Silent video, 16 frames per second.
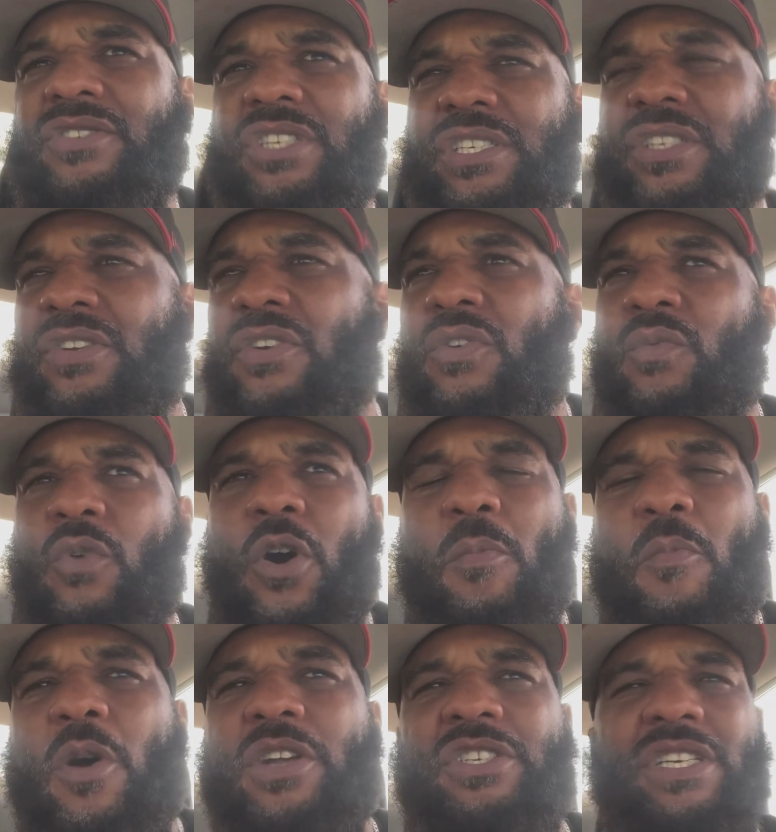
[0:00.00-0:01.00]
just to go to
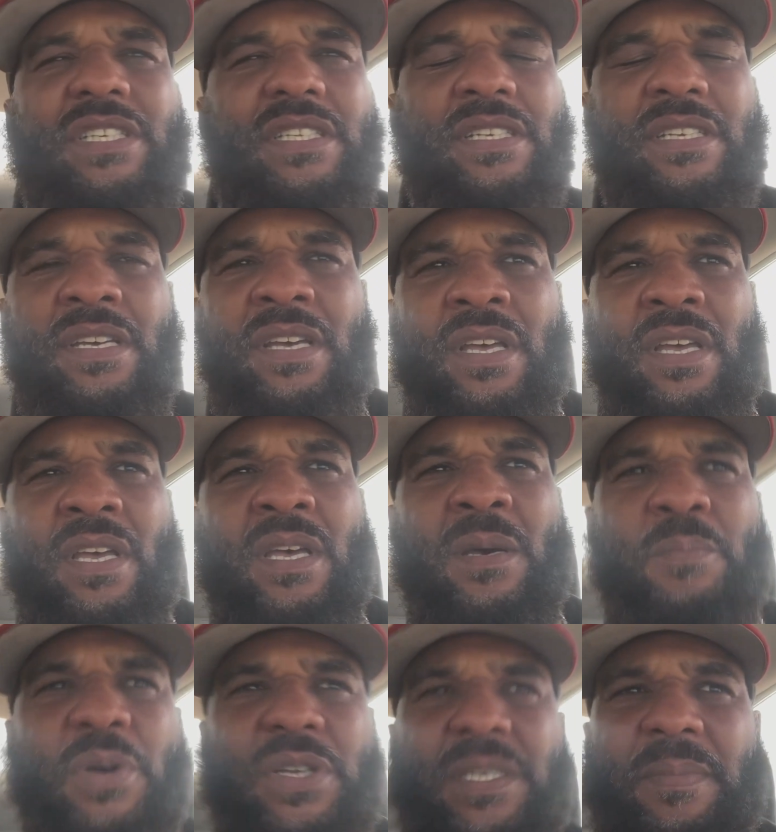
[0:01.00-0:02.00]
Walmart just to
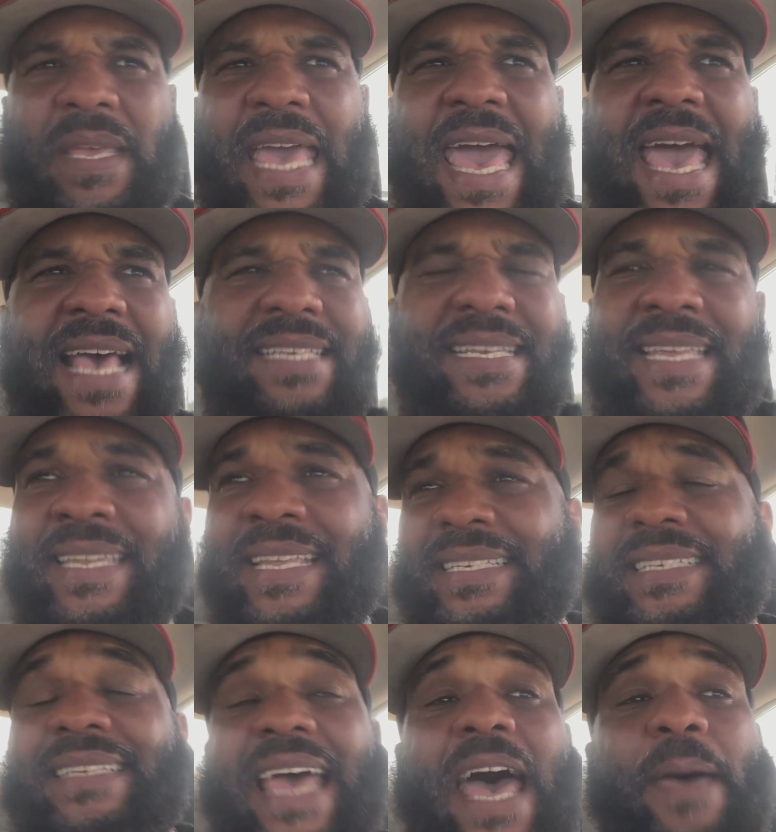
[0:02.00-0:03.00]
put some gas. And this
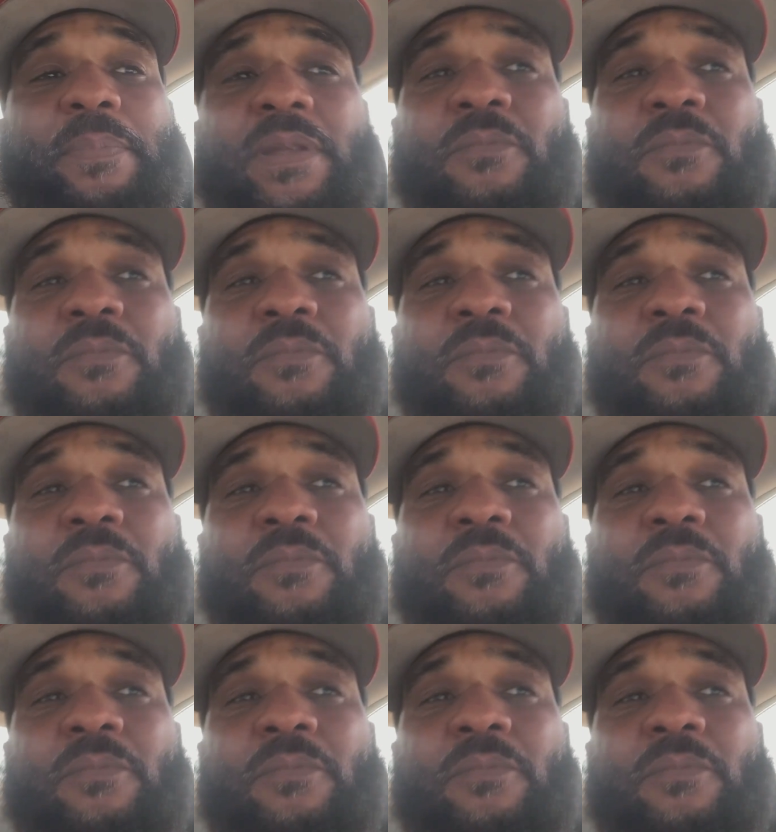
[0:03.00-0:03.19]
has happened